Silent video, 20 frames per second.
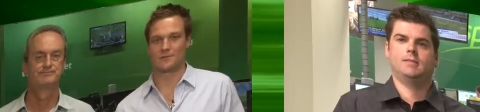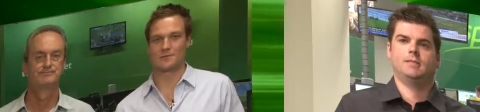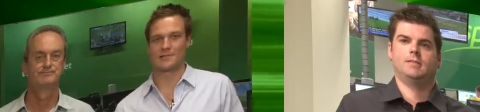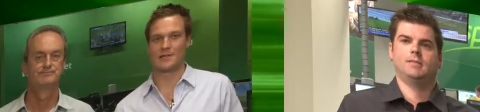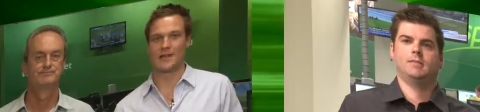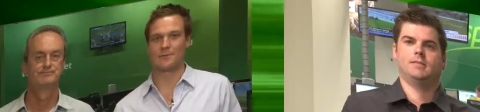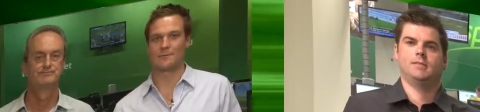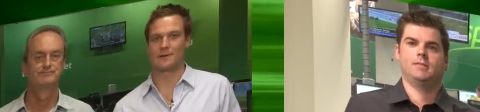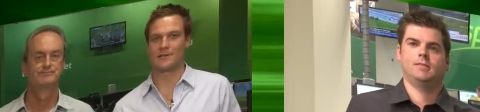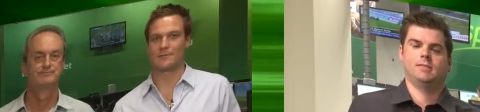Speaker 1: from
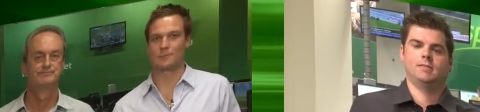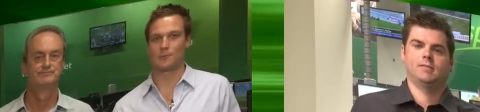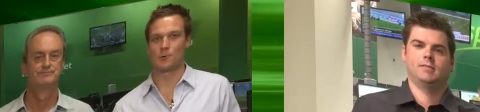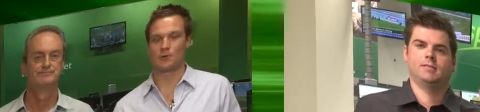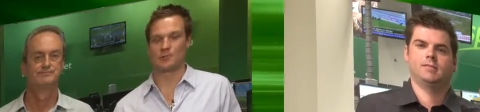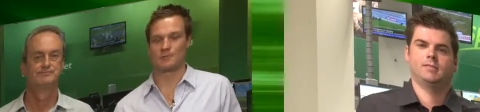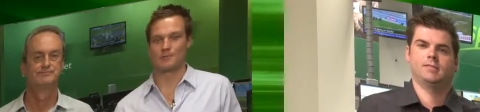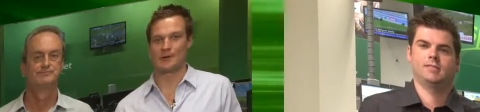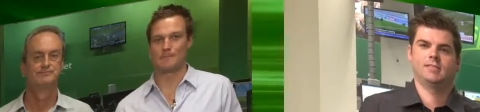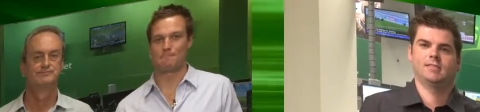TAB
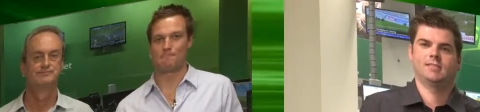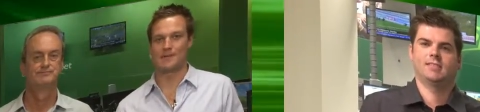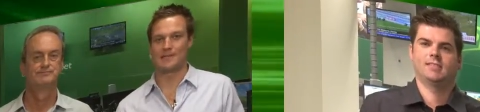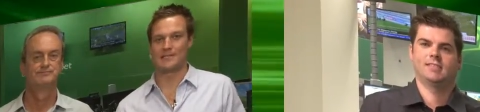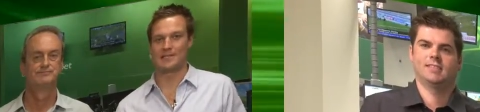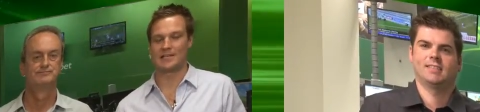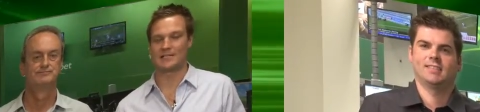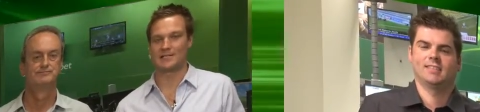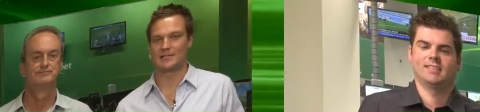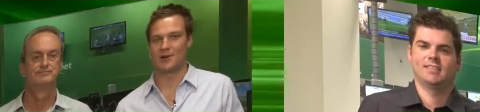Sports. But a
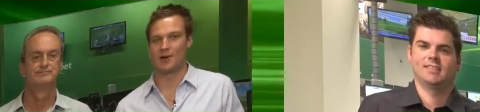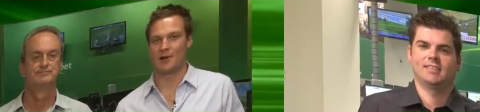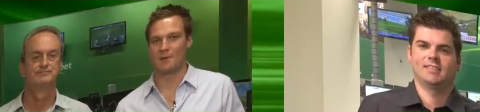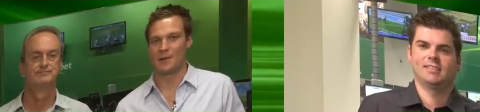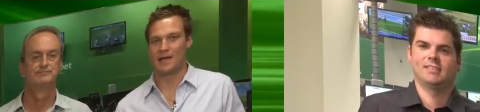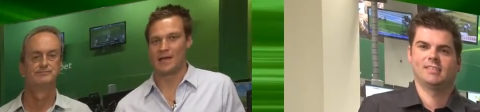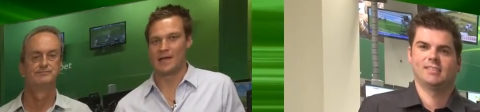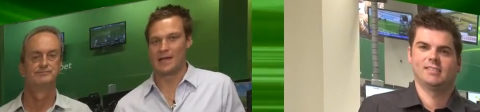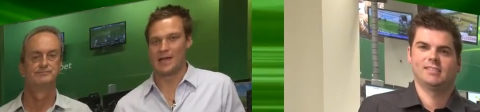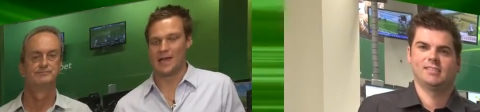busy
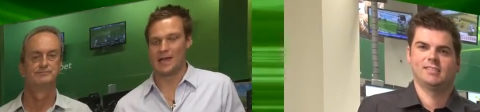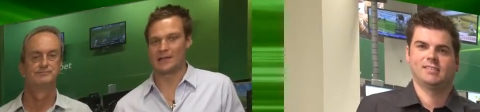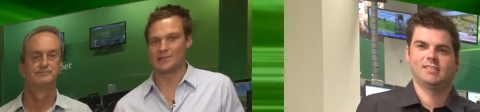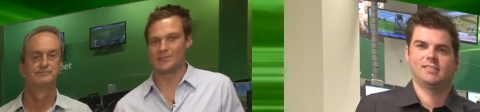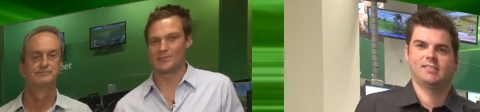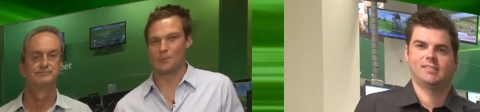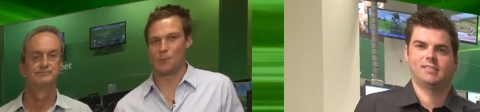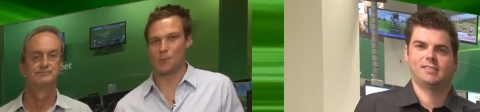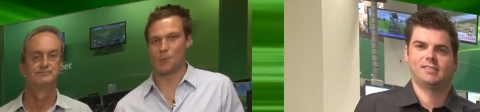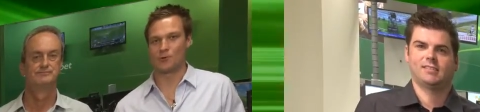time
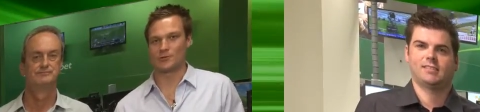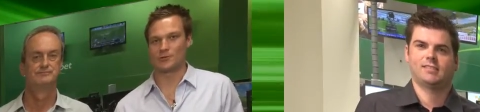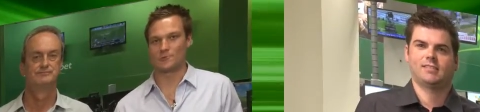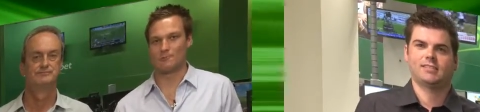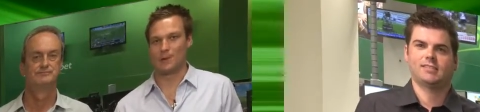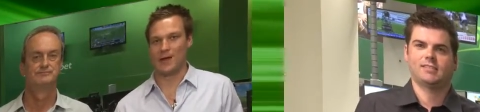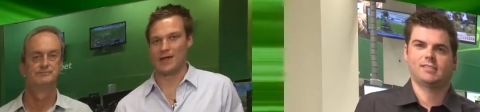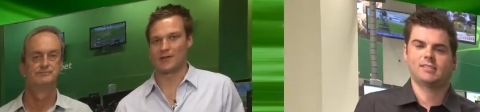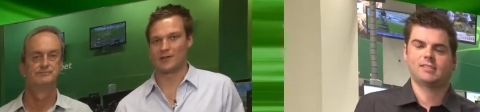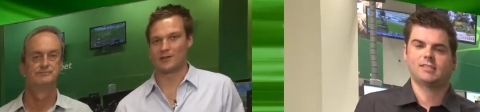in sports
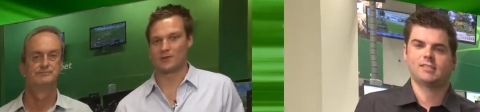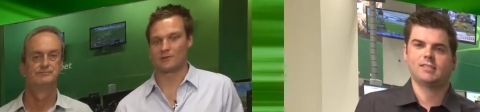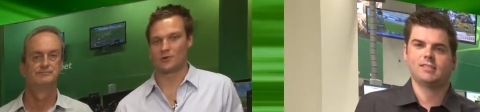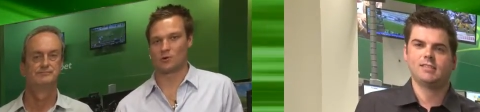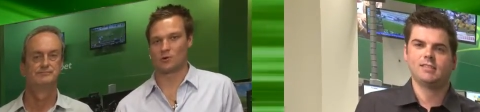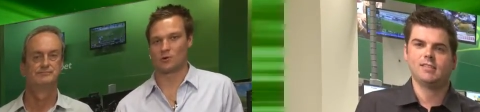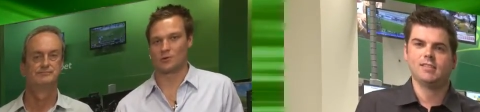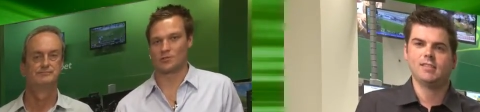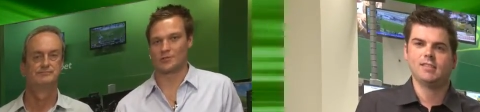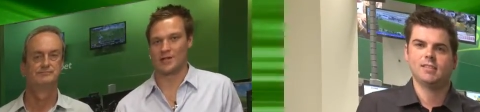betting, of
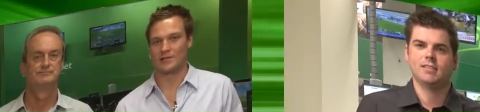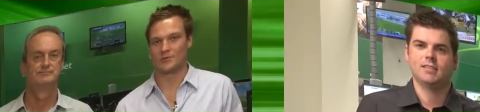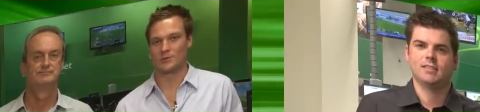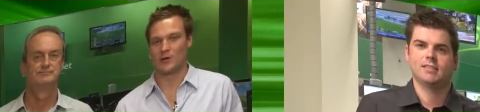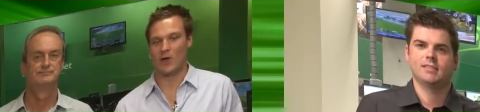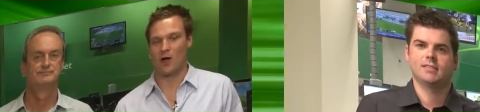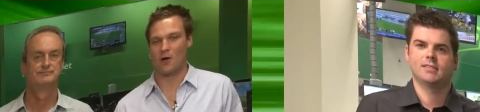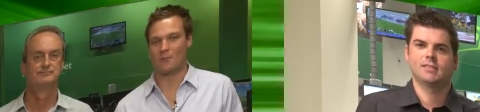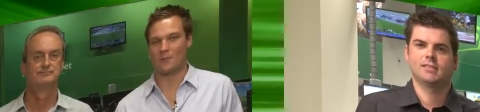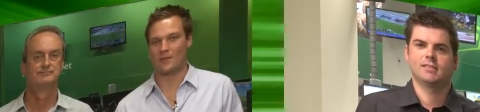course,
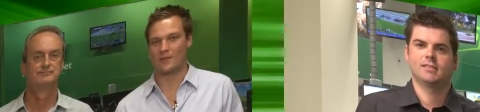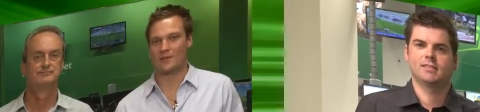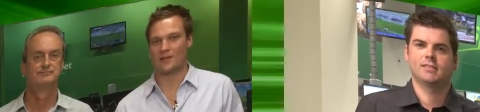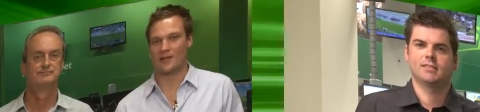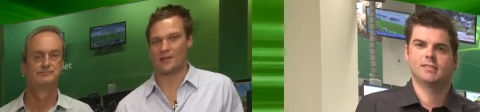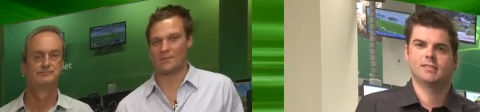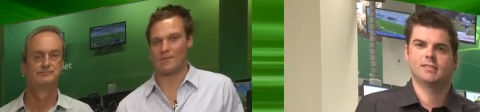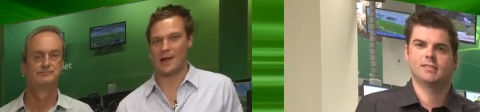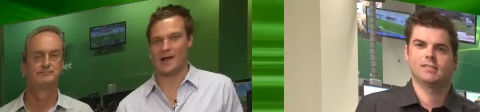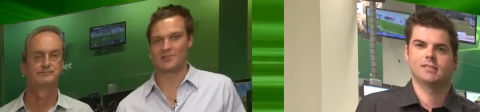as we open the
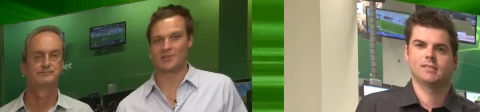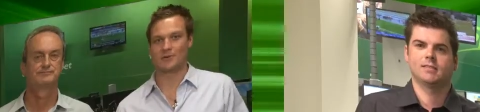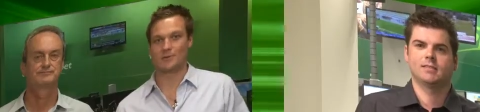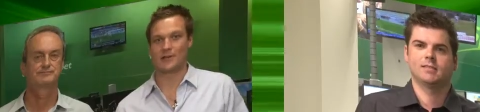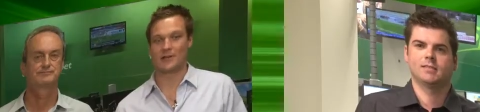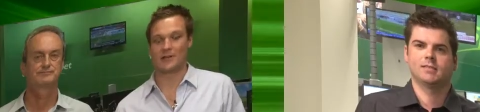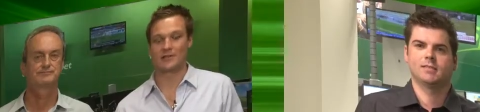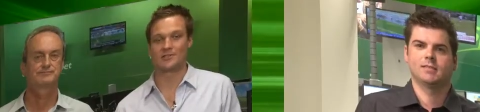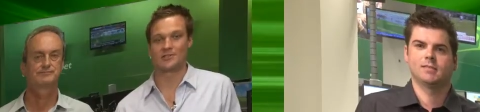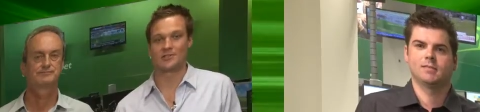year. The Magic
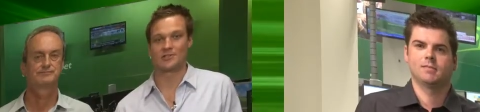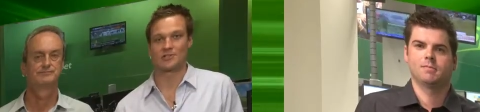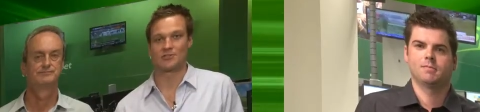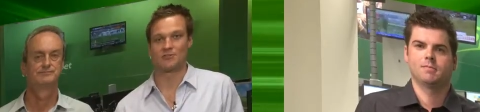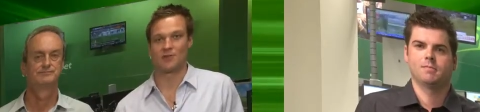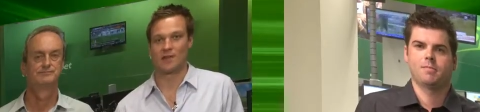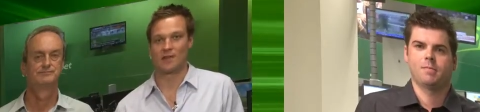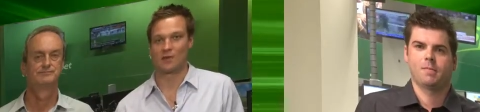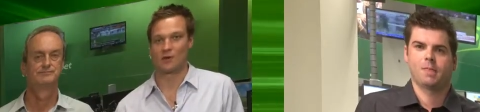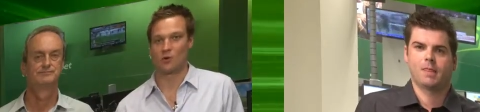Million's
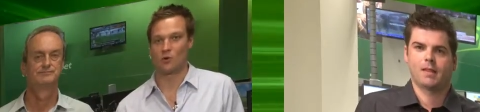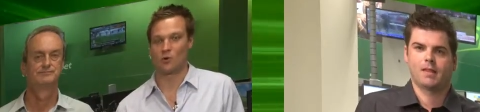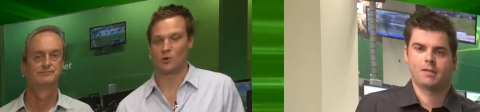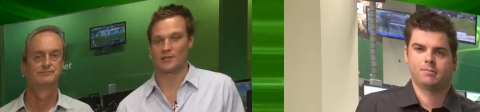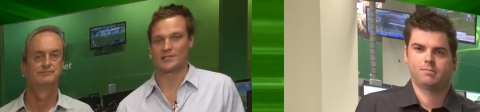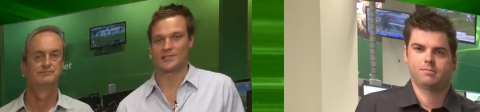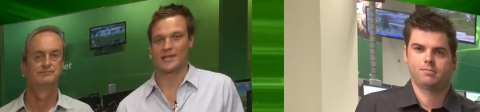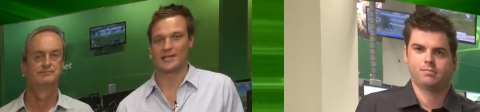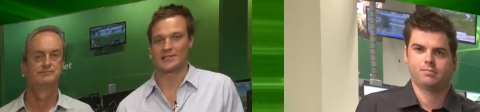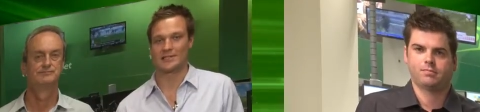just around the
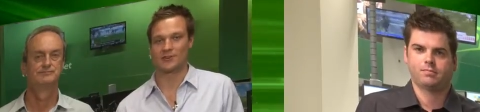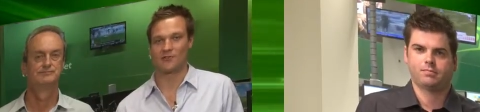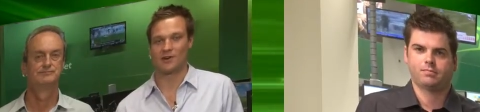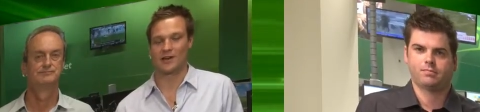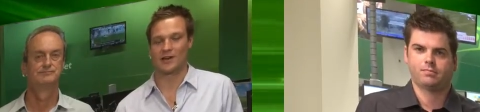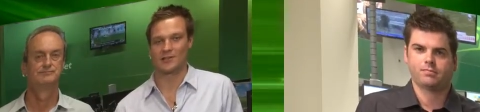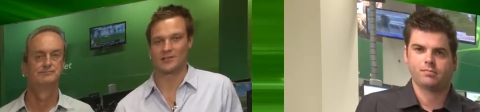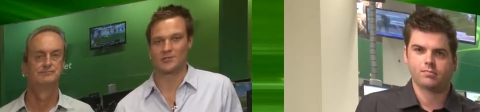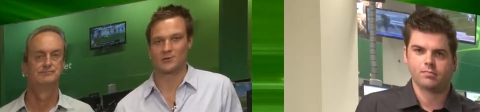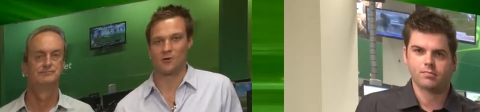corner. Test
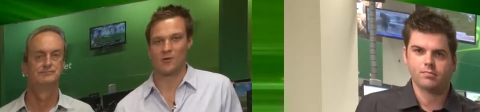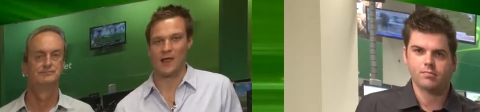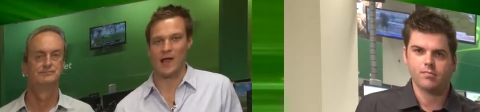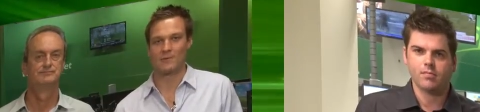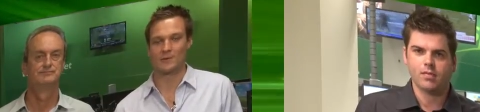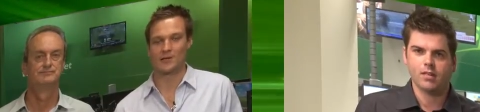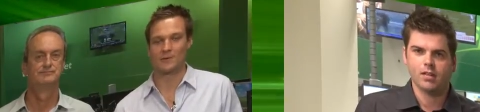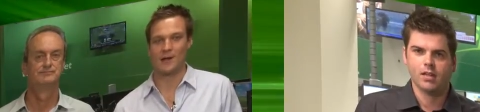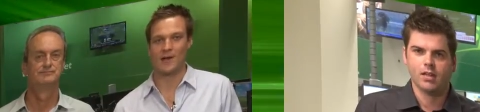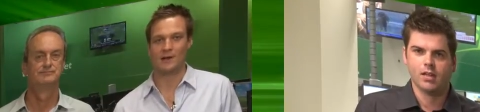cricket, it's all
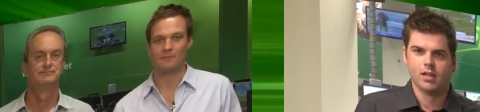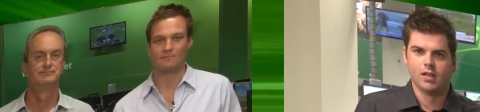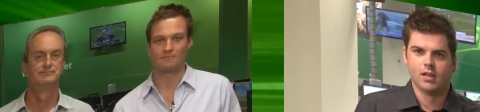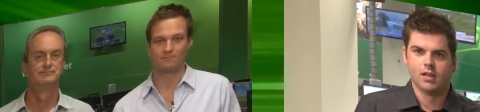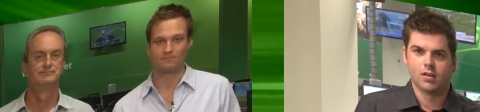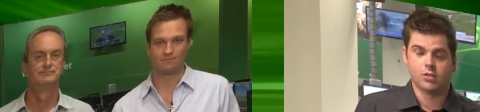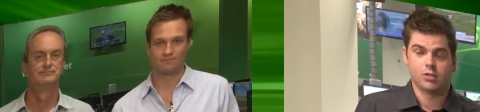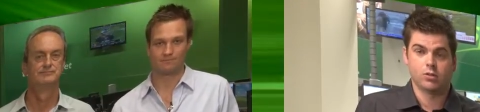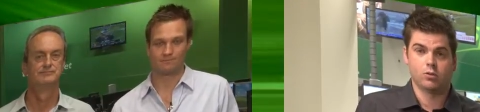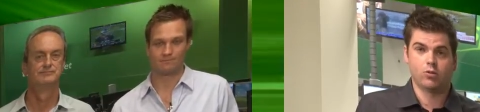happening, Matt.
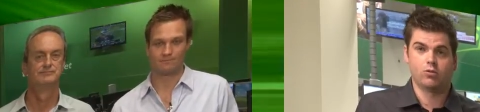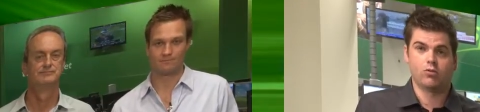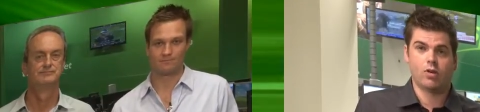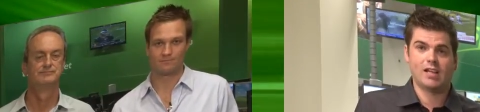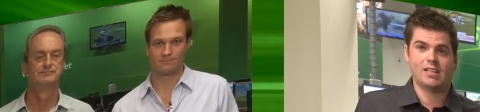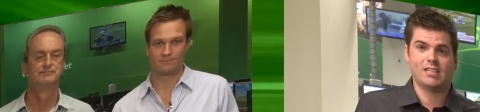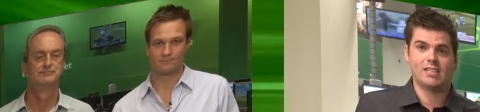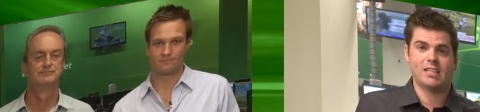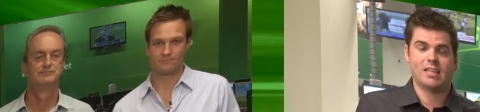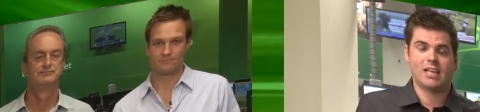
Speaker 2: Some good
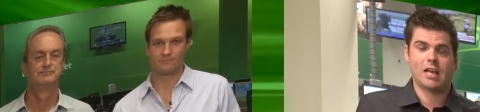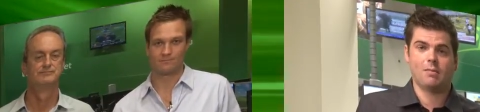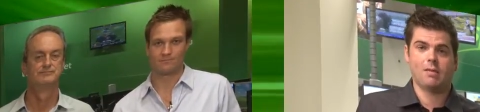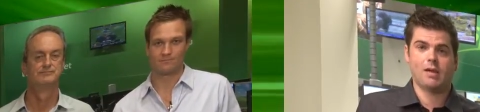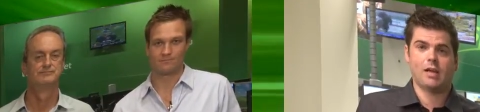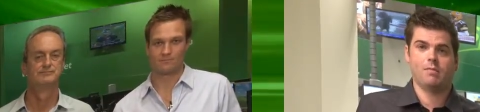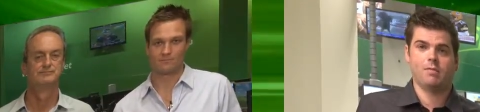racing coming